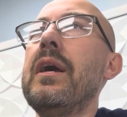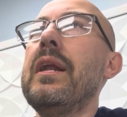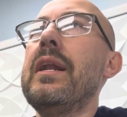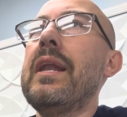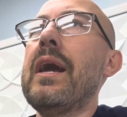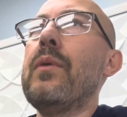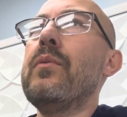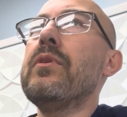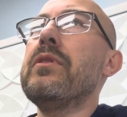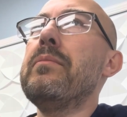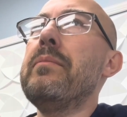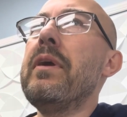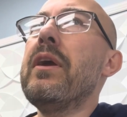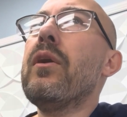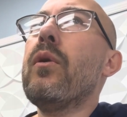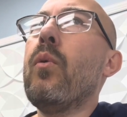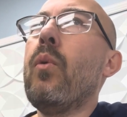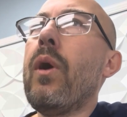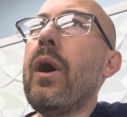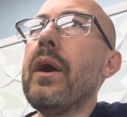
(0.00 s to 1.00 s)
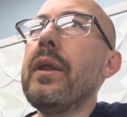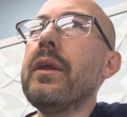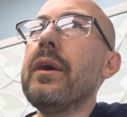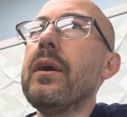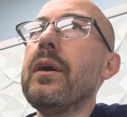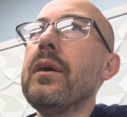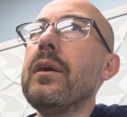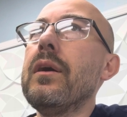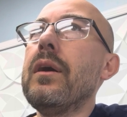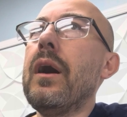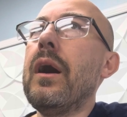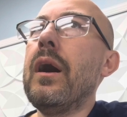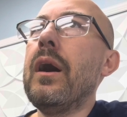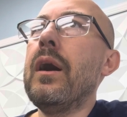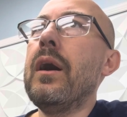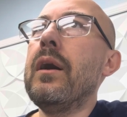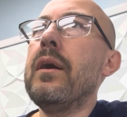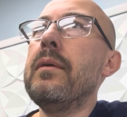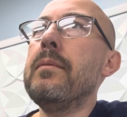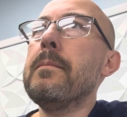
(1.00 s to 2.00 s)
Now with
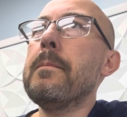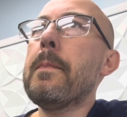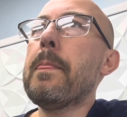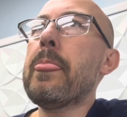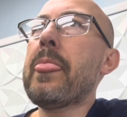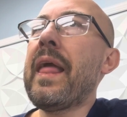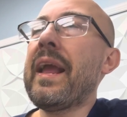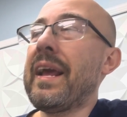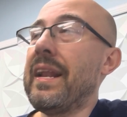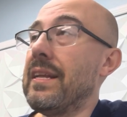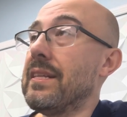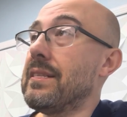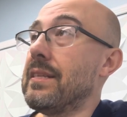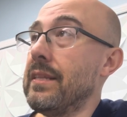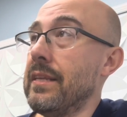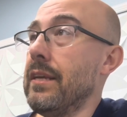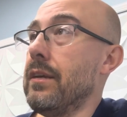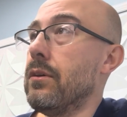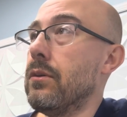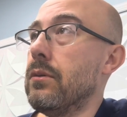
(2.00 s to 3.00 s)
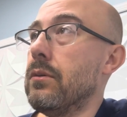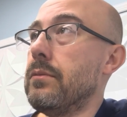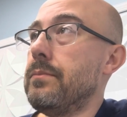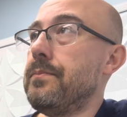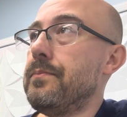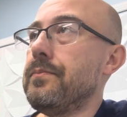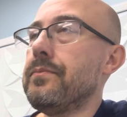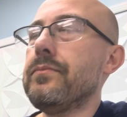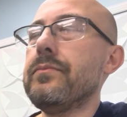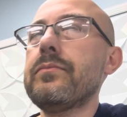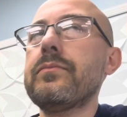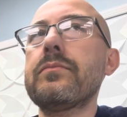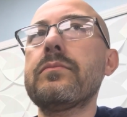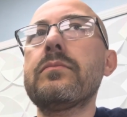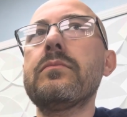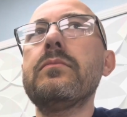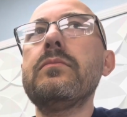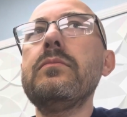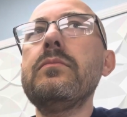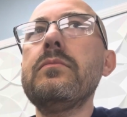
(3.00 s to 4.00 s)
marijuana, again, it's legal,
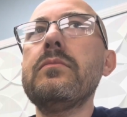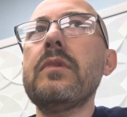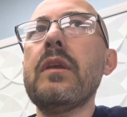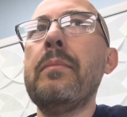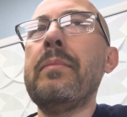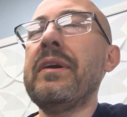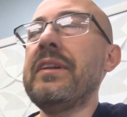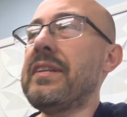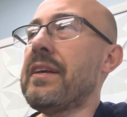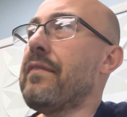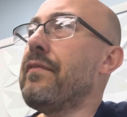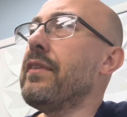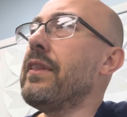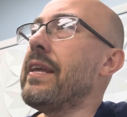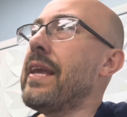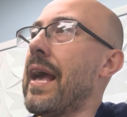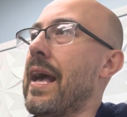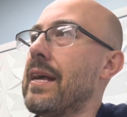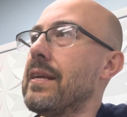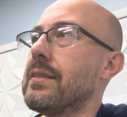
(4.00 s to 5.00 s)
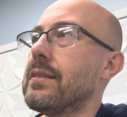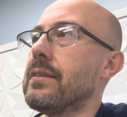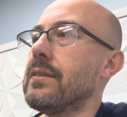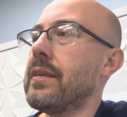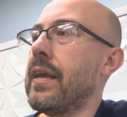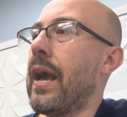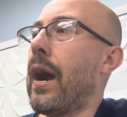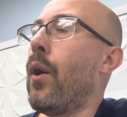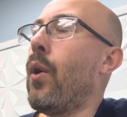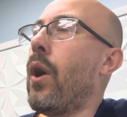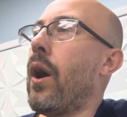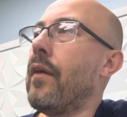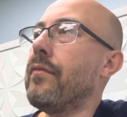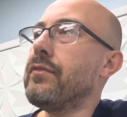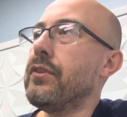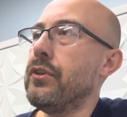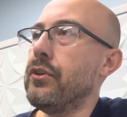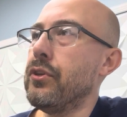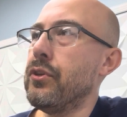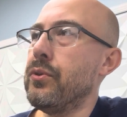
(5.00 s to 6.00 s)
but definitely ask, say, how
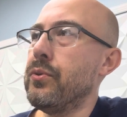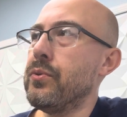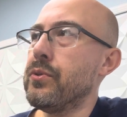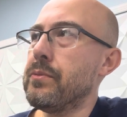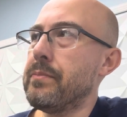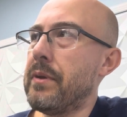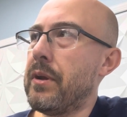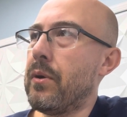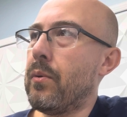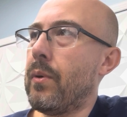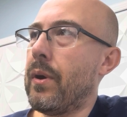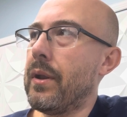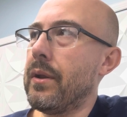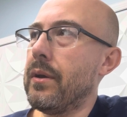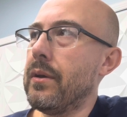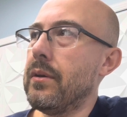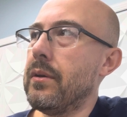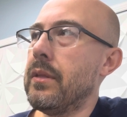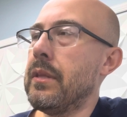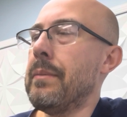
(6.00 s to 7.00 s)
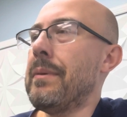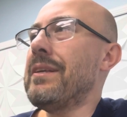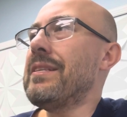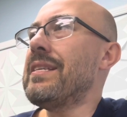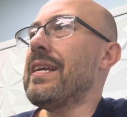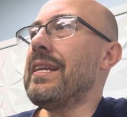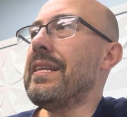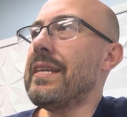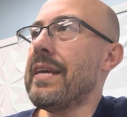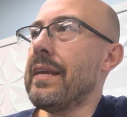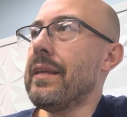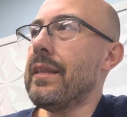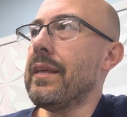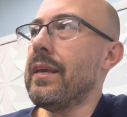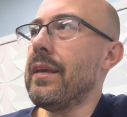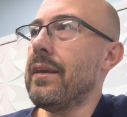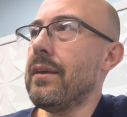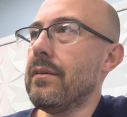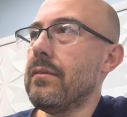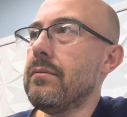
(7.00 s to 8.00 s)
often do you use marijuana? And they might say
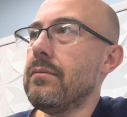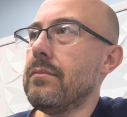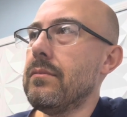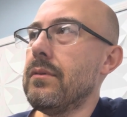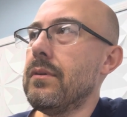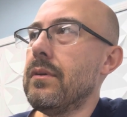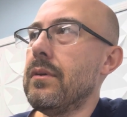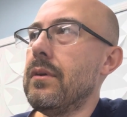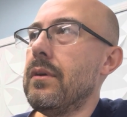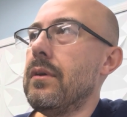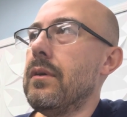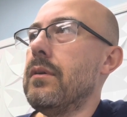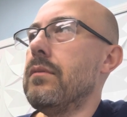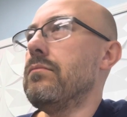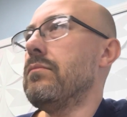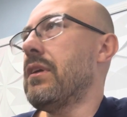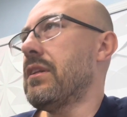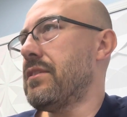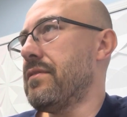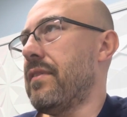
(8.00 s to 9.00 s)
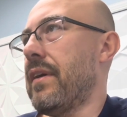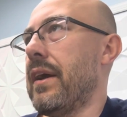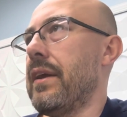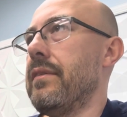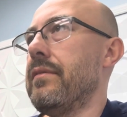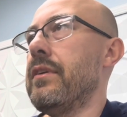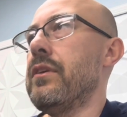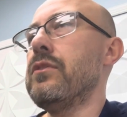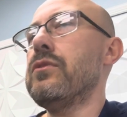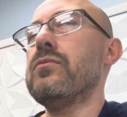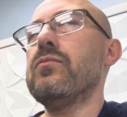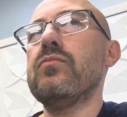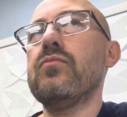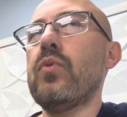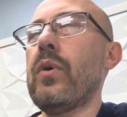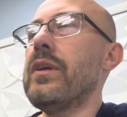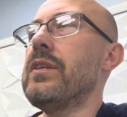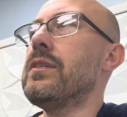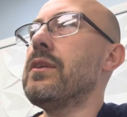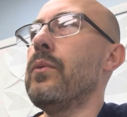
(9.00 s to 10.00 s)
daily. That's fine. They use
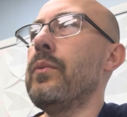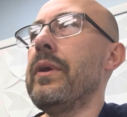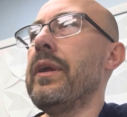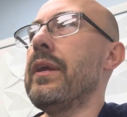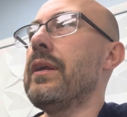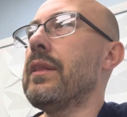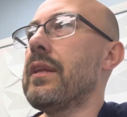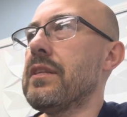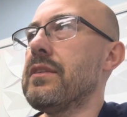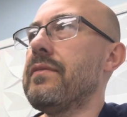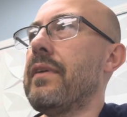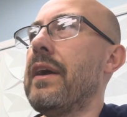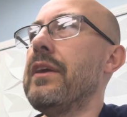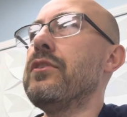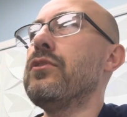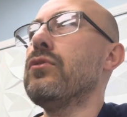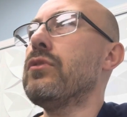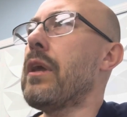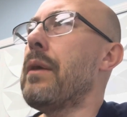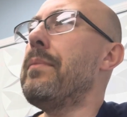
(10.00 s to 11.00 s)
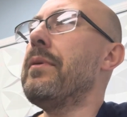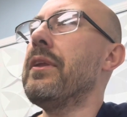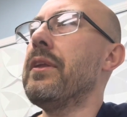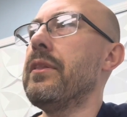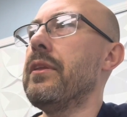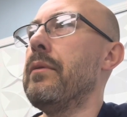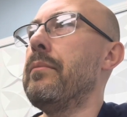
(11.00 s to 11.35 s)
twice a week. That's fine. So type it in there.